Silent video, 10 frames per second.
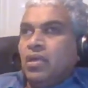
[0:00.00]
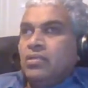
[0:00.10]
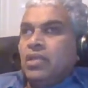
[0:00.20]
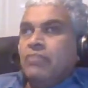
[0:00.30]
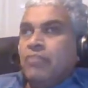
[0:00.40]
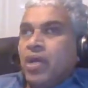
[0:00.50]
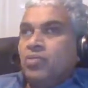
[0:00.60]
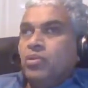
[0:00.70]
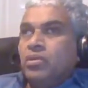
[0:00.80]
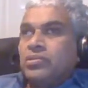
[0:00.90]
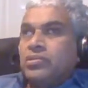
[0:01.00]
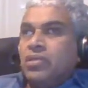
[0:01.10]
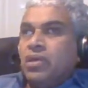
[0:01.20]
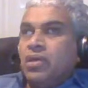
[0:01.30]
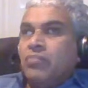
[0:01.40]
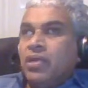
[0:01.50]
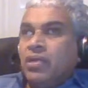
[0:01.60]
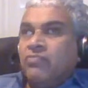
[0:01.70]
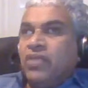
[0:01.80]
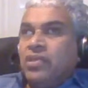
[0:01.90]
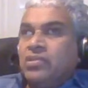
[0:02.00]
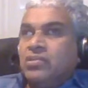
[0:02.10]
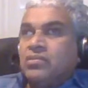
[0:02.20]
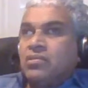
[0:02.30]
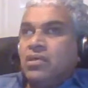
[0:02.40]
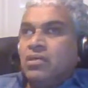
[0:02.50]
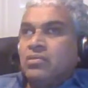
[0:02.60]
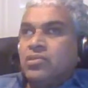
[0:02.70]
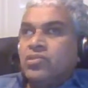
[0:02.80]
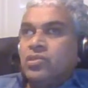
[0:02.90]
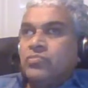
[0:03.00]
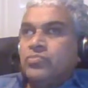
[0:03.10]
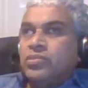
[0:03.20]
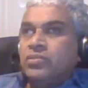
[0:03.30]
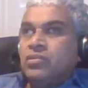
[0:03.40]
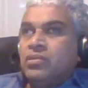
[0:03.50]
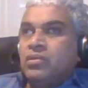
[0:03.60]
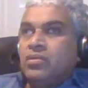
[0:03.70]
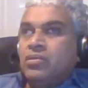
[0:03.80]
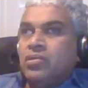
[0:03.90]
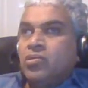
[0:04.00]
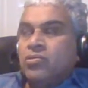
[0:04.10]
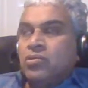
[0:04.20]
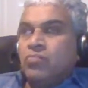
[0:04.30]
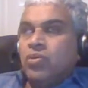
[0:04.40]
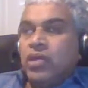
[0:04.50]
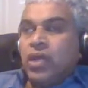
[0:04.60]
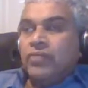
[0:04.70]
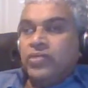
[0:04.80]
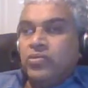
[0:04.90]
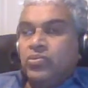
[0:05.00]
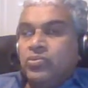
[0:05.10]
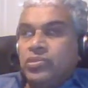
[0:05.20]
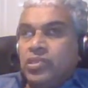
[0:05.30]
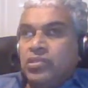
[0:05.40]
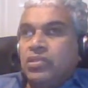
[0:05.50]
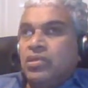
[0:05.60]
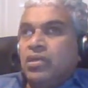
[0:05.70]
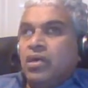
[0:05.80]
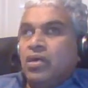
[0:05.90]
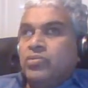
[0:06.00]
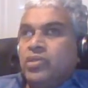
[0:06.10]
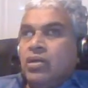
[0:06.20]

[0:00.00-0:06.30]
and then Emmanouil's multi-phase systems that talk about gravitons and how